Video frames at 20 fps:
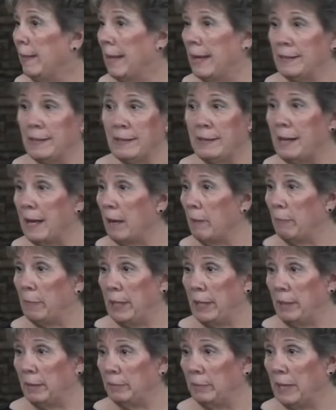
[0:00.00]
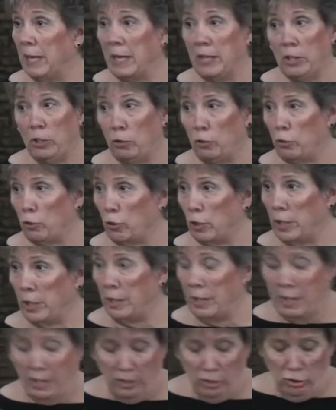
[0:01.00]
That's not me, not
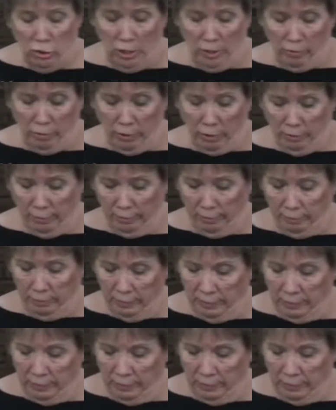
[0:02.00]
usually, in general.